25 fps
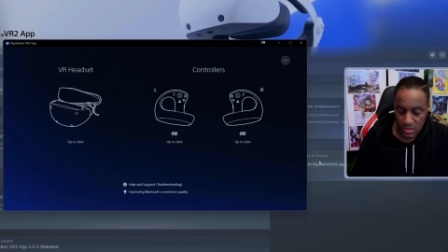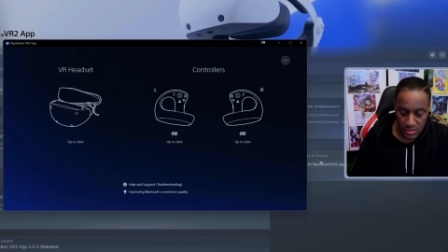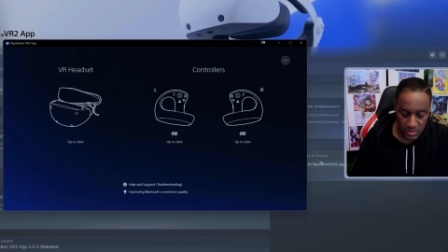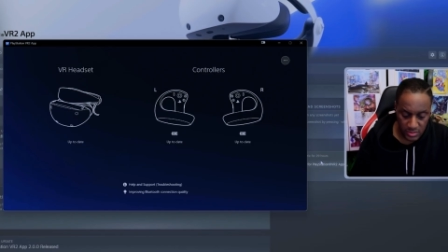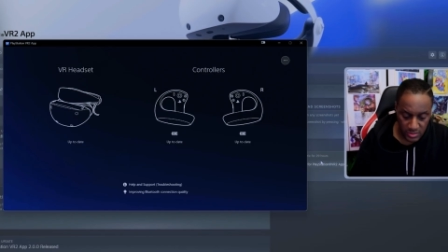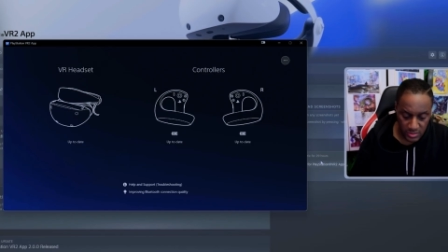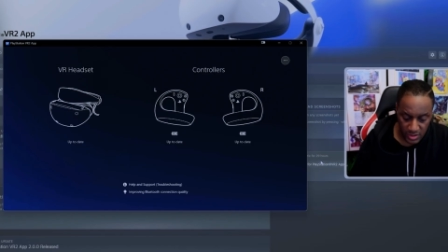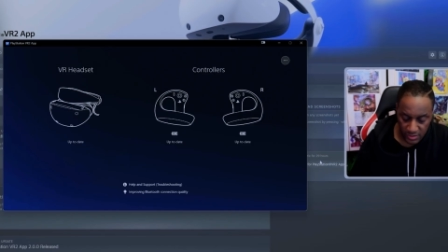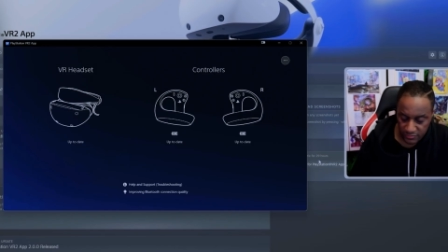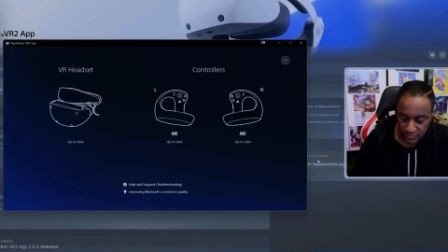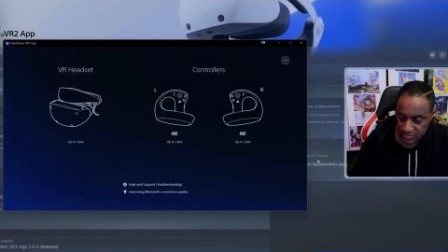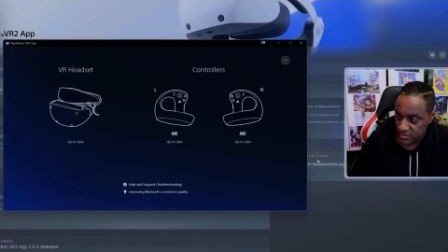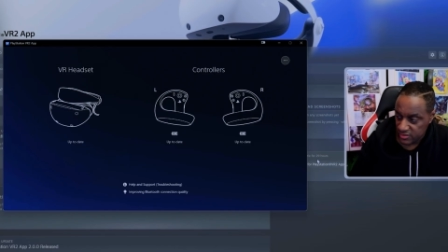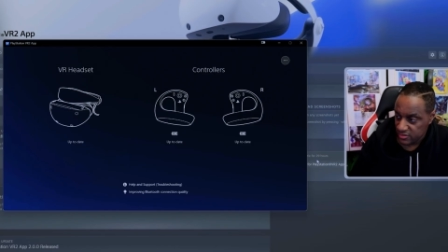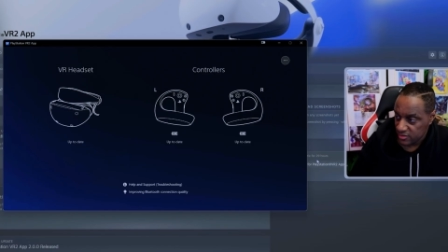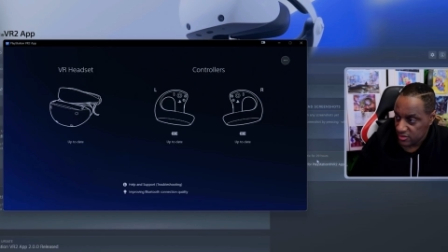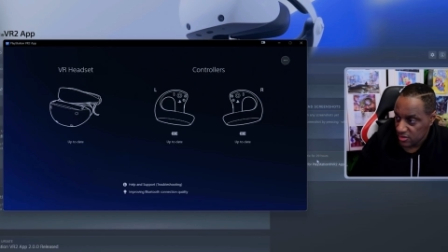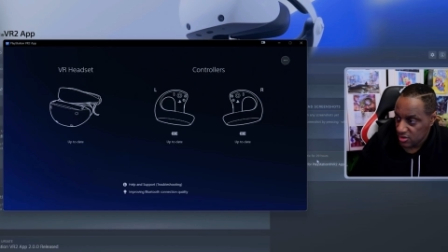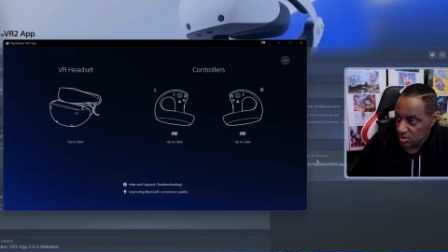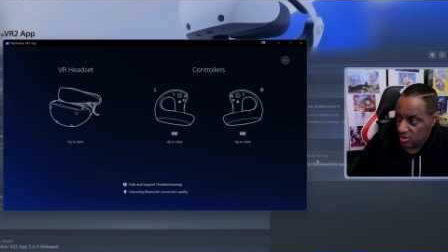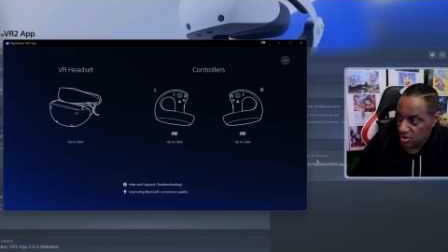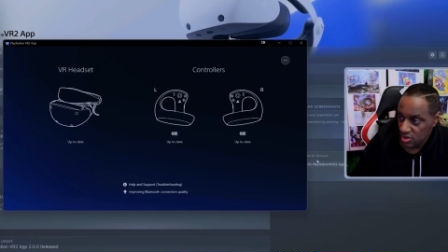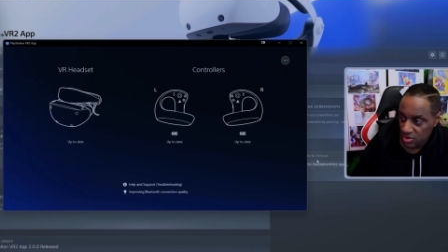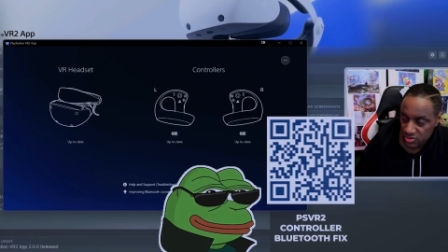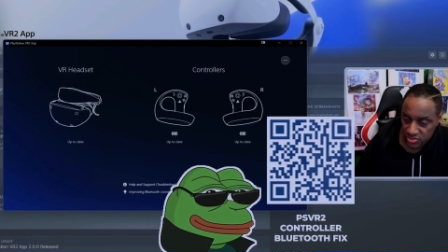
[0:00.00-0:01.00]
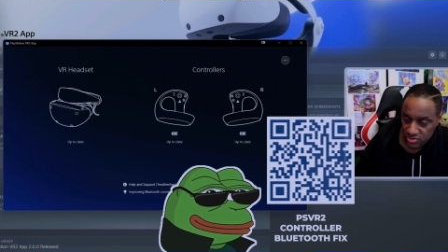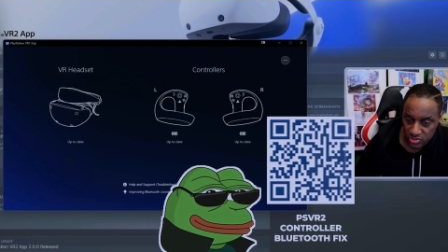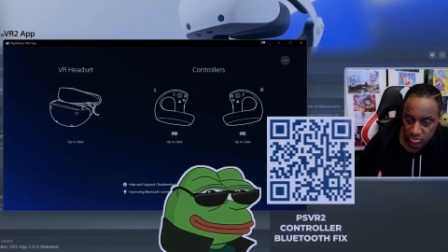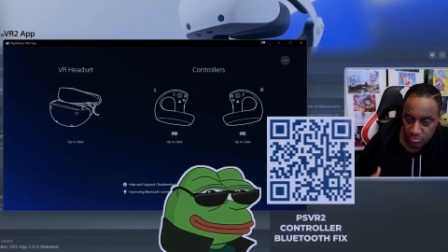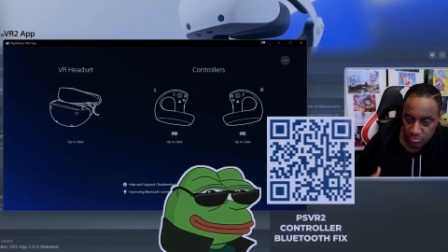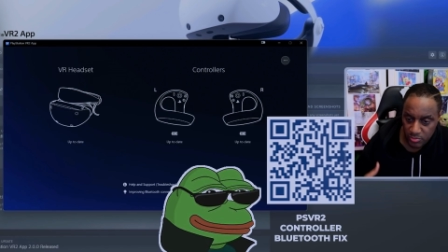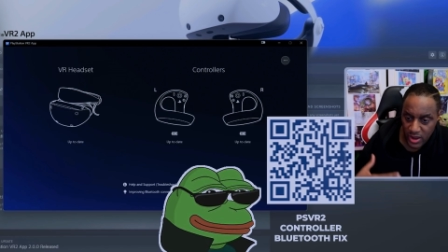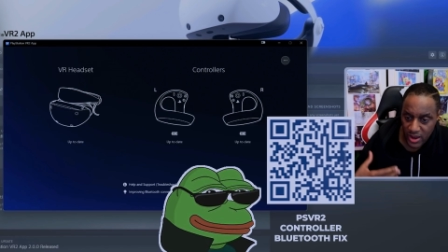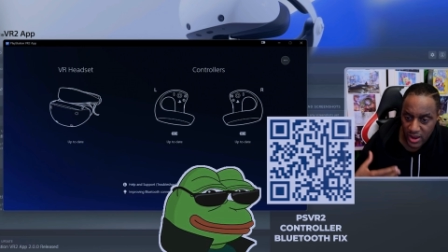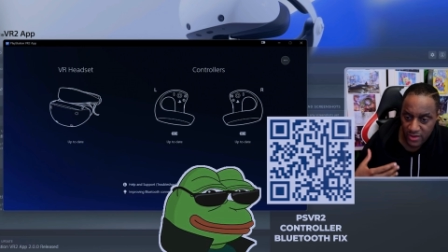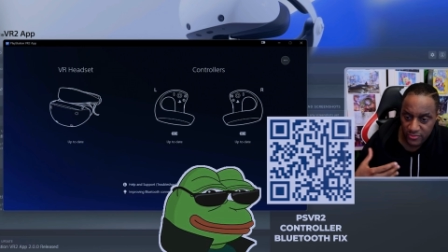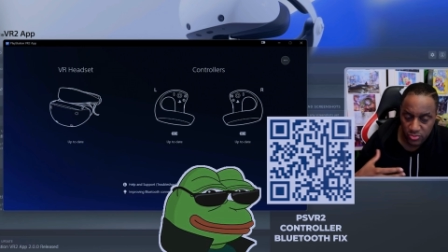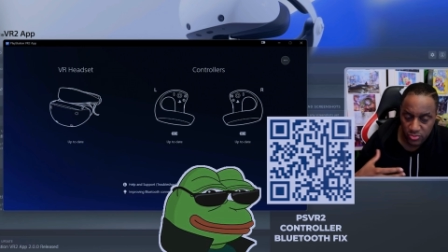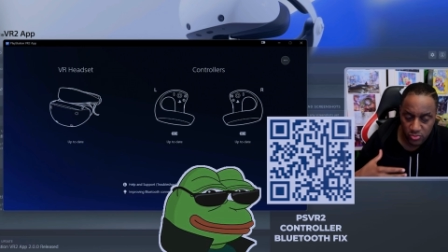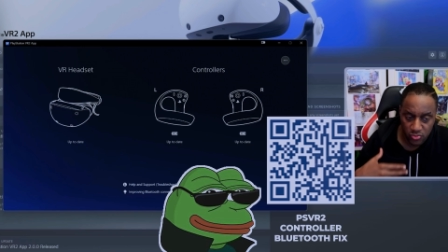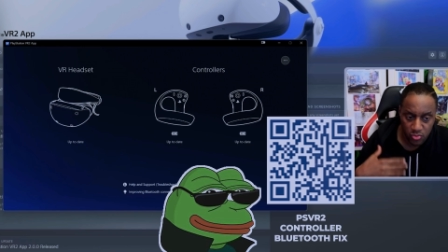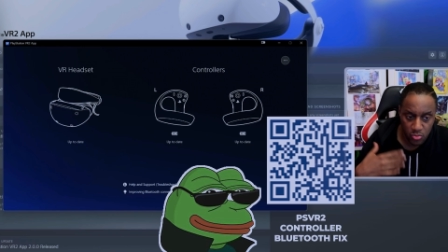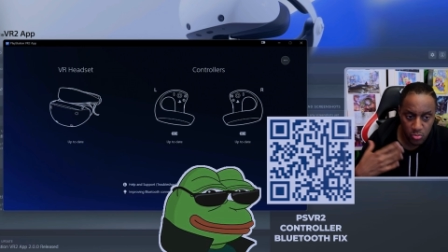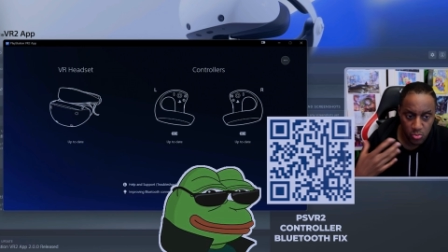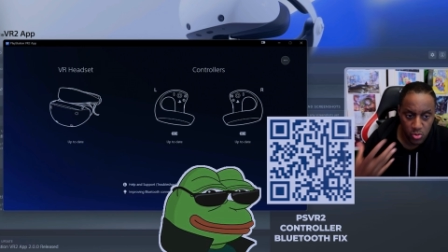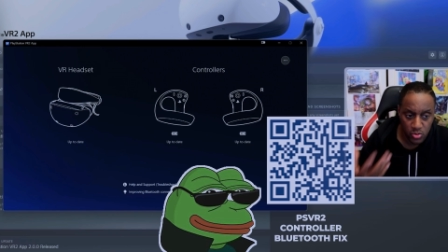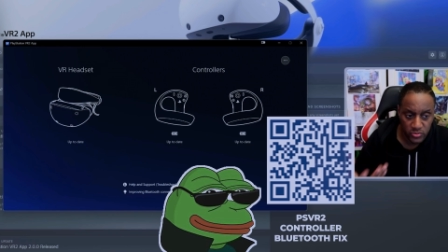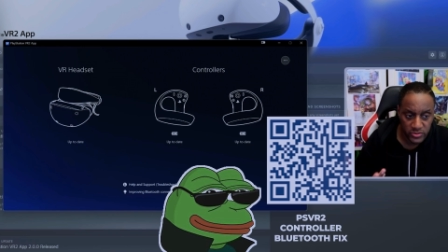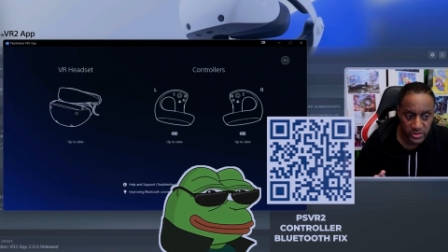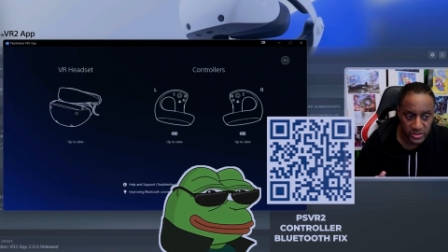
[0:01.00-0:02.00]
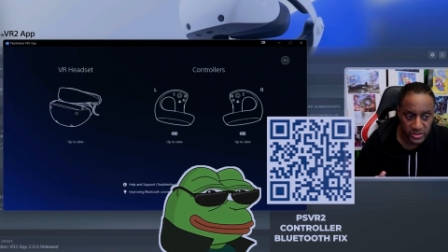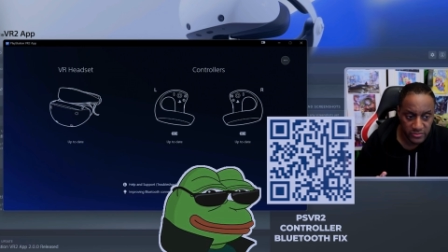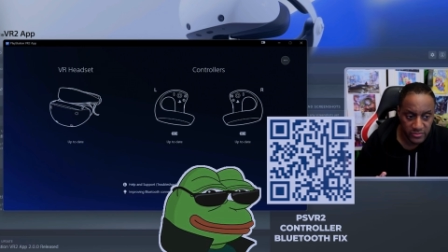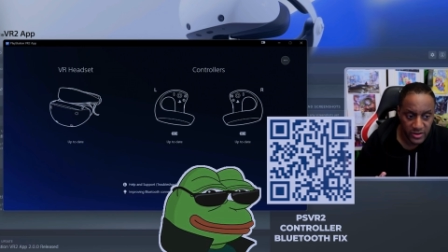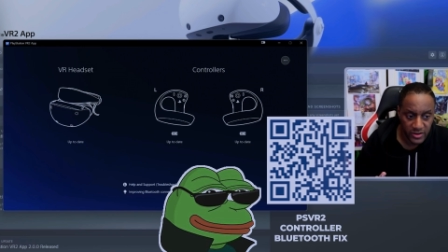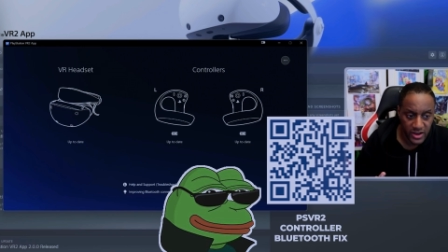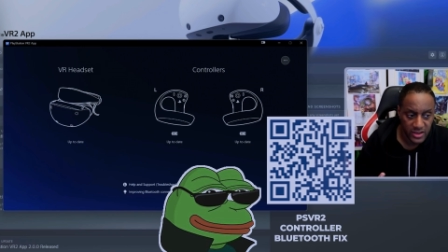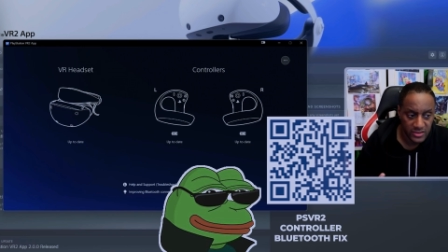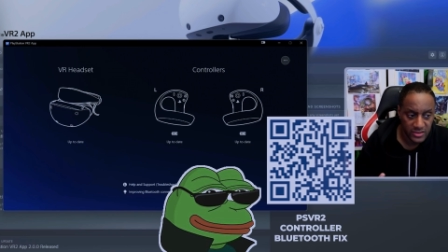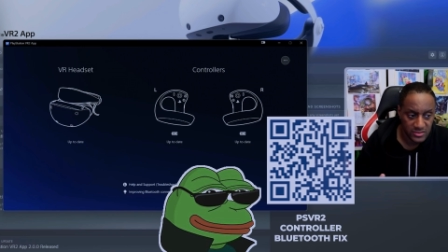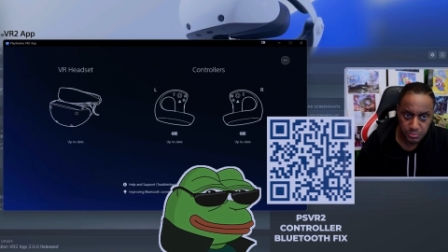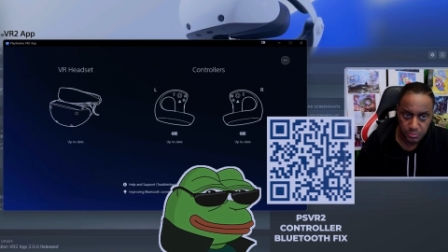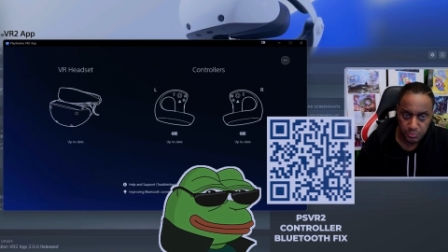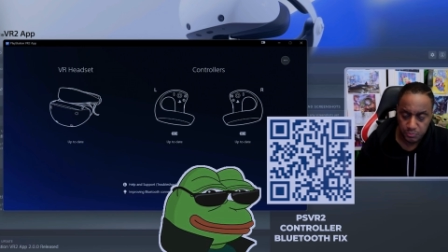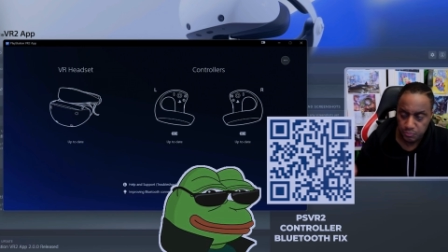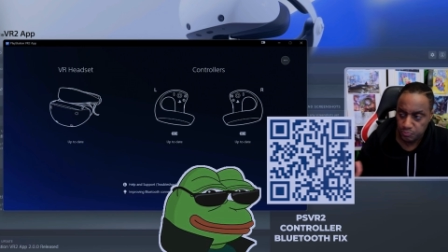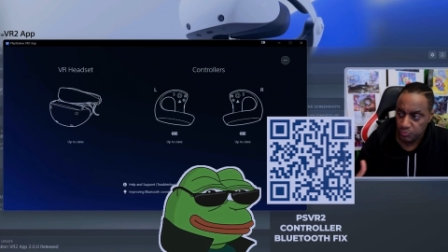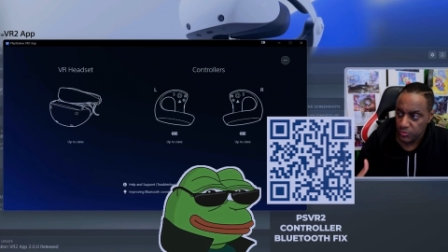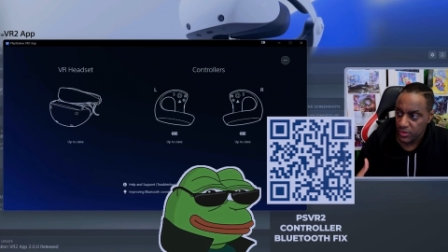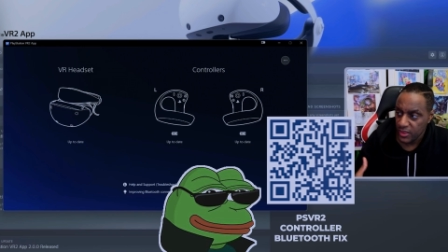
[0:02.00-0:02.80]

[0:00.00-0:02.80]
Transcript: If this occurs, you might have to remove the device,